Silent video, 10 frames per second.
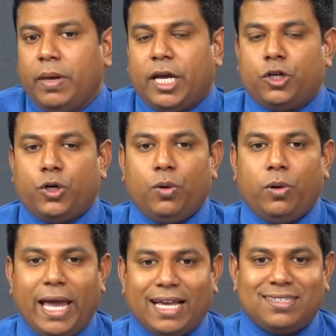Make sure you
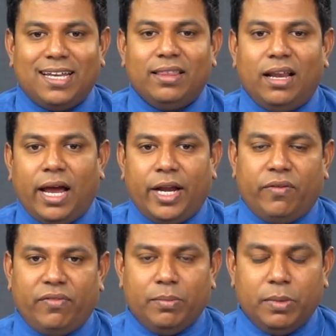extend the line
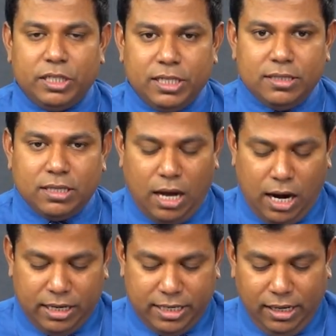of emergence
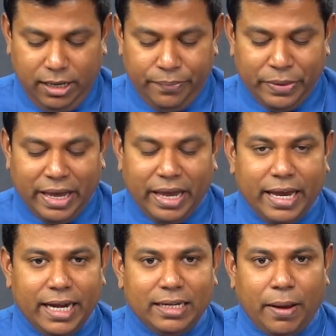until
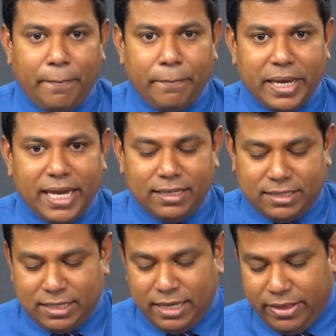it
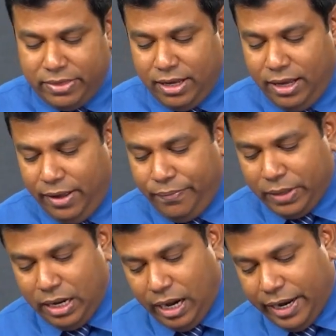meets the
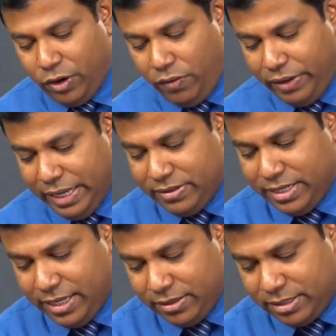line of
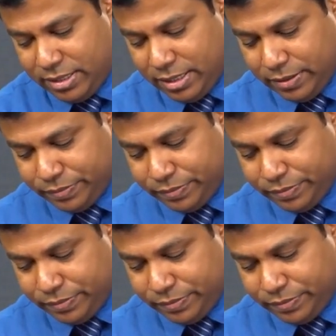incidence.